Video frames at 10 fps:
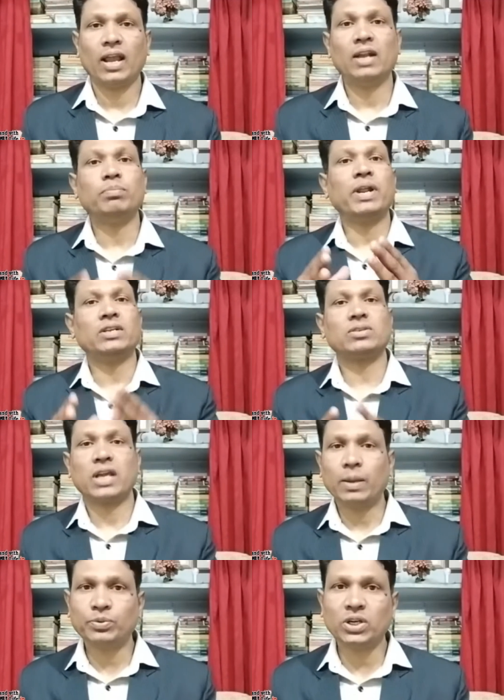and press
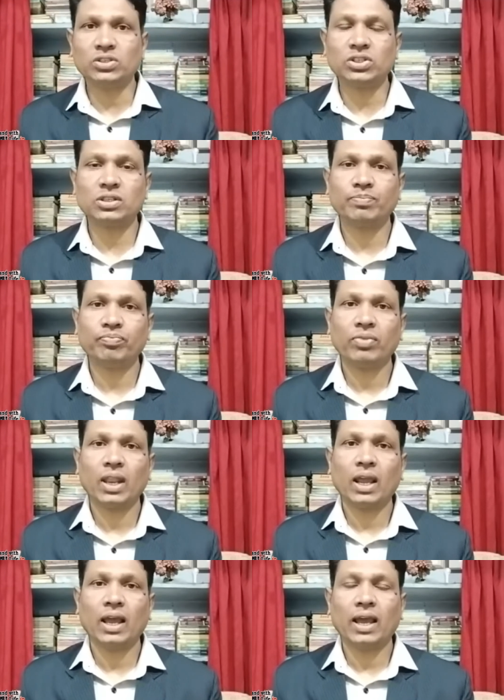captions
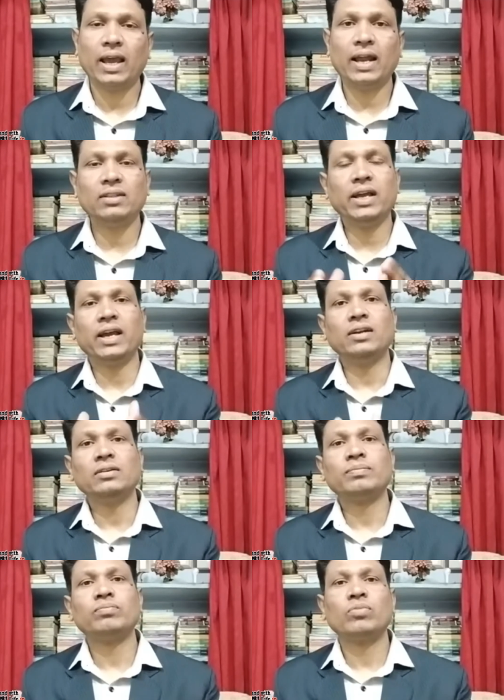and
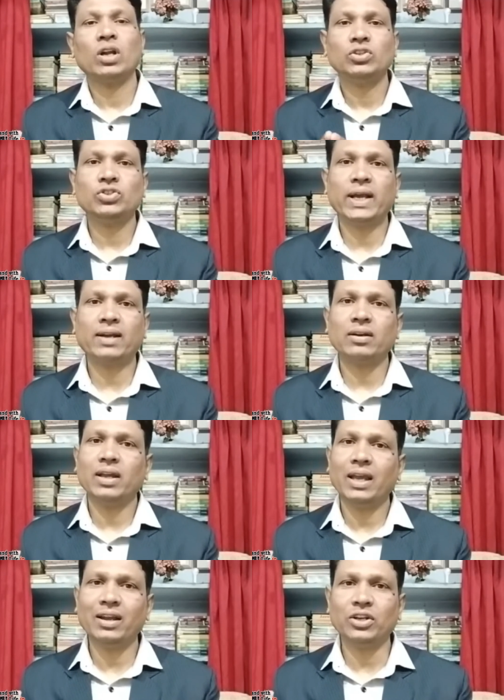then check
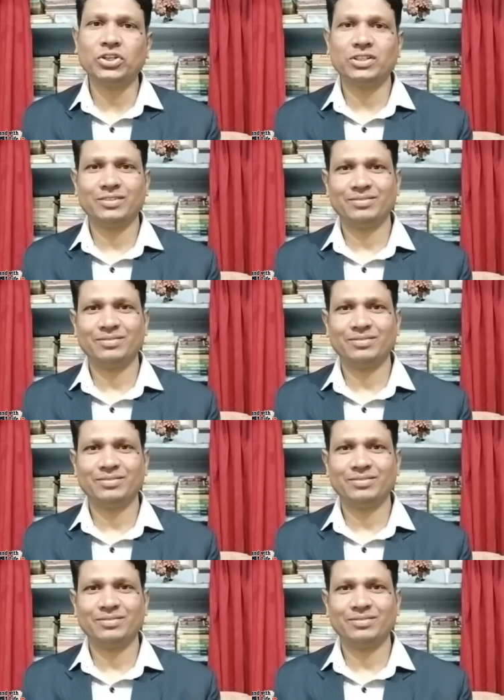English.